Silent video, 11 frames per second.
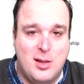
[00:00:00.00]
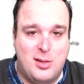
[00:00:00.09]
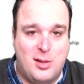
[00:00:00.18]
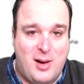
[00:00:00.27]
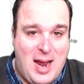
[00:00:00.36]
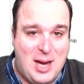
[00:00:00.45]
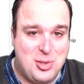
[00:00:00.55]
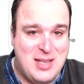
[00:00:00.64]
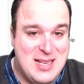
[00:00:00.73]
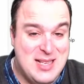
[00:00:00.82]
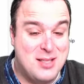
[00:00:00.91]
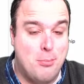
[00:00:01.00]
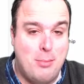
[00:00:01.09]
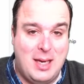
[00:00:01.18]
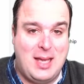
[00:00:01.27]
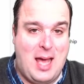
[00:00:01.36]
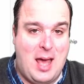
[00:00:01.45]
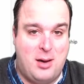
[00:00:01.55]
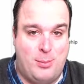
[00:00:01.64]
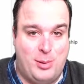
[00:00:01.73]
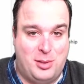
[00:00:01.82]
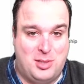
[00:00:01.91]
There actually is a media editor
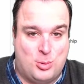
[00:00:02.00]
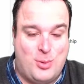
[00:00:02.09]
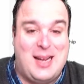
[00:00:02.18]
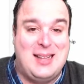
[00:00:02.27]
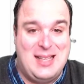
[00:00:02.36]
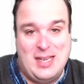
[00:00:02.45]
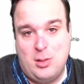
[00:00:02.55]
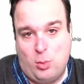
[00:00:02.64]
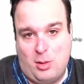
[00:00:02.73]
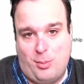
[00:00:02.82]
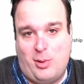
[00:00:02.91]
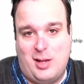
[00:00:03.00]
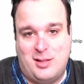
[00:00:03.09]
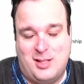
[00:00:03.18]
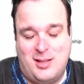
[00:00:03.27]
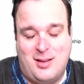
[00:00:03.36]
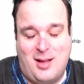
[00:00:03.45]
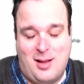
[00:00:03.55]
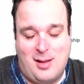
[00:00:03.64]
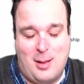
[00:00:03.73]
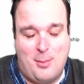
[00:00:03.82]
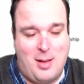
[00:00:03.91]
built directly into WordPress, and
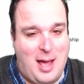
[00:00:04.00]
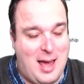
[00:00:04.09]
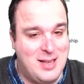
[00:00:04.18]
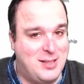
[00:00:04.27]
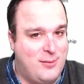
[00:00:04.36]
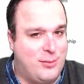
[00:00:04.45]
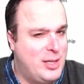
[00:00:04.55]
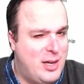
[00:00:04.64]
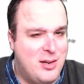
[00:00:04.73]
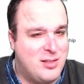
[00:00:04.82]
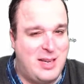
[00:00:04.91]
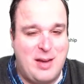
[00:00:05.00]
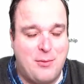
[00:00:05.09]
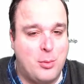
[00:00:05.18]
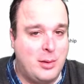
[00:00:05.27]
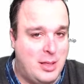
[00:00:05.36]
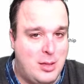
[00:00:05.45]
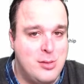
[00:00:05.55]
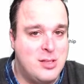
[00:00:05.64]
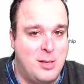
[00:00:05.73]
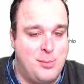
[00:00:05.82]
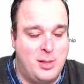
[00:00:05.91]
honestly, for years I never really
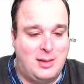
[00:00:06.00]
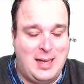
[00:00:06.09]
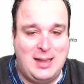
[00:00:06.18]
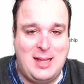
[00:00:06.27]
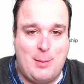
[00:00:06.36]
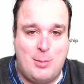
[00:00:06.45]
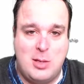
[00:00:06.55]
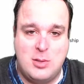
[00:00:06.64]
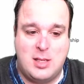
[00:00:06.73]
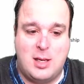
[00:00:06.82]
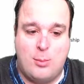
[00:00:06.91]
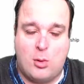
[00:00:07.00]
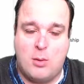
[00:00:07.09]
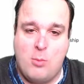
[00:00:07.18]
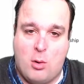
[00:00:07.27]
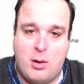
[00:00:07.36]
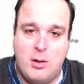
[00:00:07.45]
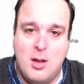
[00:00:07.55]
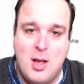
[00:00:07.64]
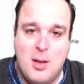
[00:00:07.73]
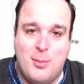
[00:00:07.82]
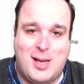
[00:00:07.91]
used it, but lately I've been using it more and more
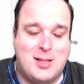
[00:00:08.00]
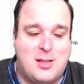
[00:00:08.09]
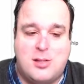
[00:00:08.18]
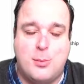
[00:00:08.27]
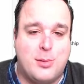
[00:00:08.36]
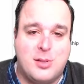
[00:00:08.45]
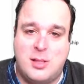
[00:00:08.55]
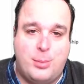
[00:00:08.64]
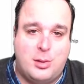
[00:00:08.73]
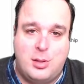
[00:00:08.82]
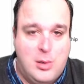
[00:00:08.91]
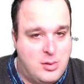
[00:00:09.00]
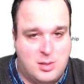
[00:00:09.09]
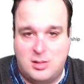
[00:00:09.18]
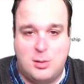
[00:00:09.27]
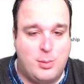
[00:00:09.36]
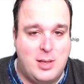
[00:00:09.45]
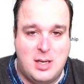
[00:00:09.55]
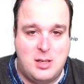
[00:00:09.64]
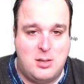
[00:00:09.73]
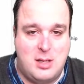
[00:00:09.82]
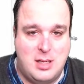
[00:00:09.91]
because it's super simple to use. It's super
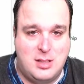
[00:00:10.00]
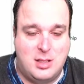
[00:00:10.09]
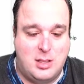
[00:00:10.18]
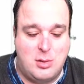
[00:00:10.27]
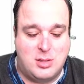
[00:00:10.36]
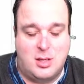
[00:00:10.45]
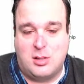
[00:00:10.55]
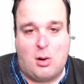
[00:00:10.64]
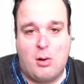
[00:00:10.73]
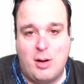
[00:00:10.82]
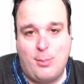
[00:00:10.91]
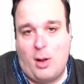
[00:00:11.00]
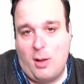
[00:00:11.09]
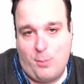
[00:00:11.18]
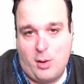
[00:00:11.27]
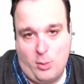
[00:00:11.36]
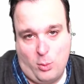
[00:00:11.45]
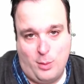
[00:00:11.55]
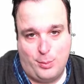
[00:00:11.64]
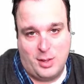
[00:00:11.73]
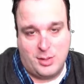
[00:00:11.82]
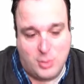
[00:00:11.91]
easy to use, and it's already a part of
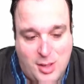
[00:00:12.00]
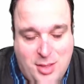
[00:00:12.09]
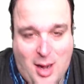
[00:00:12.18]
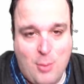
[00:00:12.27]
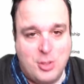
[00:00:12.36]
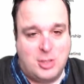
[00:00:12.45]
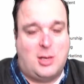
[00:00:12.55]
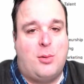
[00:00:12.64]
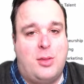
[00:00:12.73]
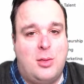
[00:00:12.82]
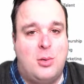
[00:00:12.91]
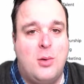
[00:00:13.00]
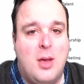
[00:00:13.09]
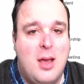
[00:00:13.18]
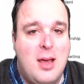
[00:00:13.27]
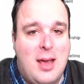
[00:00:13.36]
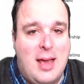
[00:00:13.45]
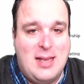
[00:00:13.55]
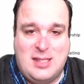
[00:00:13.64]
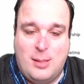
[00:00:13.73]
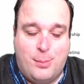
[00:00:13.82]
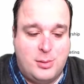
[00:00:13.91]
WordPress. So I thought I would share with you a
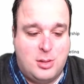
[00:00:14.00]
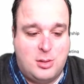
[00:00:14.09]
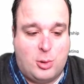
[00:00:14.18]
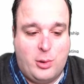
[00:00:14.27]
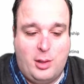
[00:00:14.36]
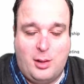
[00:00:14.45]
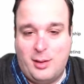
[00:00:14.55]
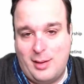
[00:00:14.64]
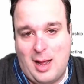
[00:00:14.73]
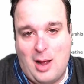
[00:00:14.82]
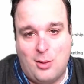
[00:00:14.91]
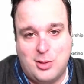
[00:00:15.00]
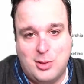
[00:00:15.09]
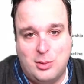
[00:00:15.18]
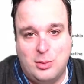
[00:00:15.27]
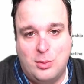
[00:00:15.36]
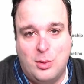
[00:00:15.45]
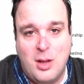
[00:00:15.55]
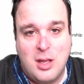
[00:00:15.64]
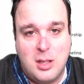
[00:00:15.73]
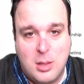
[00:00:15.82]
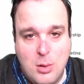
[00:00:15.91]
simple tutorial on how to
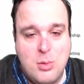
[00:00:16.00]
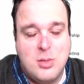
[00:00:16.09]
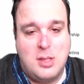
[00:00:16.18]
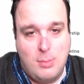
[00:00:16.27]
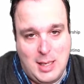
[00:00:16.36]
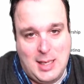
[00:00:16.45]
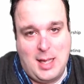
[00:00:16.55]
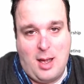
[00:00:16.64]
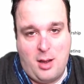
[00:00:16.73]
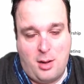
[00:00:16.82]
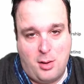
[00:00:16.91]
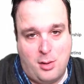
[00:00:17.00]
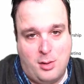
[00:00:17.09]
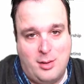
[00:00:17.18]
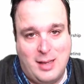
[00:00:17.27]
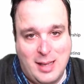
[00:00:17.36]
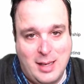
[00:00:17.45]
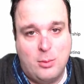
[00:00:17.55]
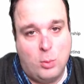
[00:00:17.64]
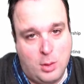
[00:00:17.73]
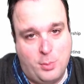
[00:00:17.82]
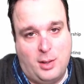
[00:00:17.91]
use the media editor in
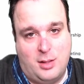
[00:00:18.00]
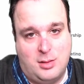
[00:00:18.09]
WordPress.